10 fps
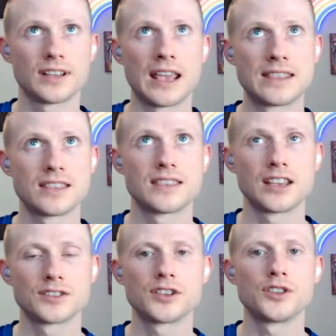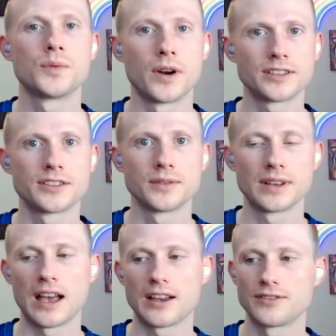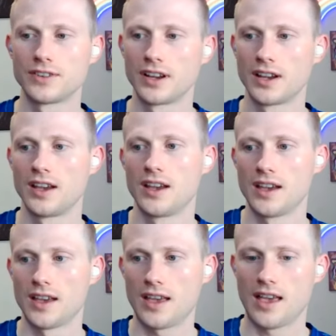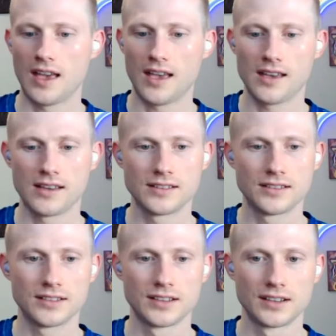in the things that you want to do in life. And